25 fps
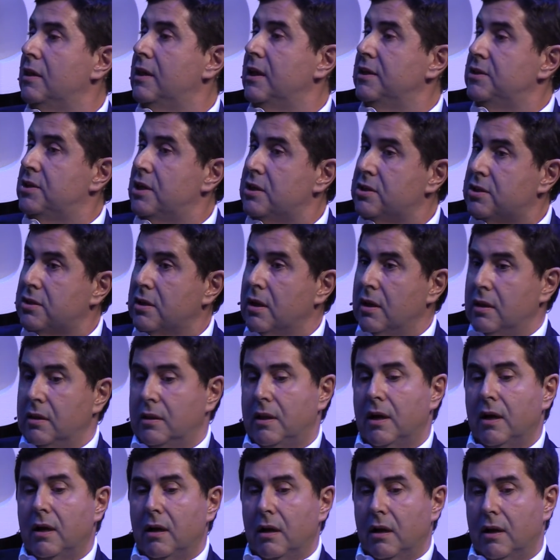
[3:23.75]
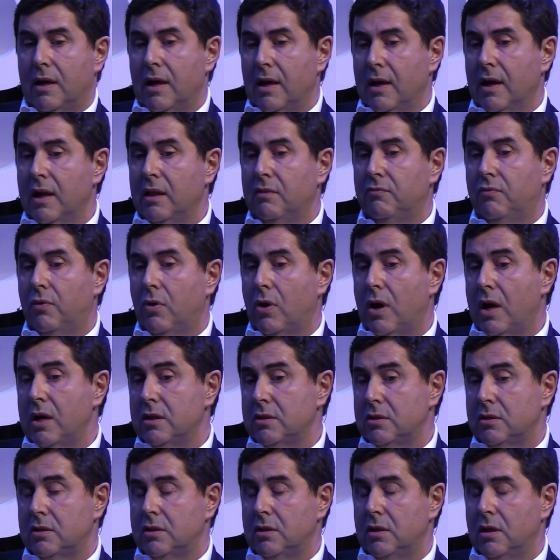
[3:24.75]
They just can get from
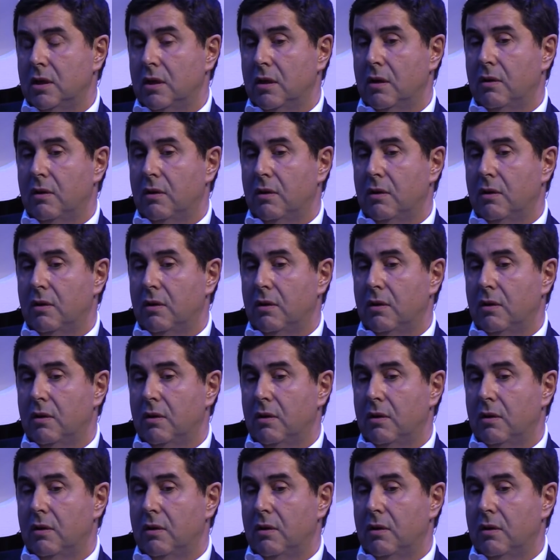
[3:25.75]
us.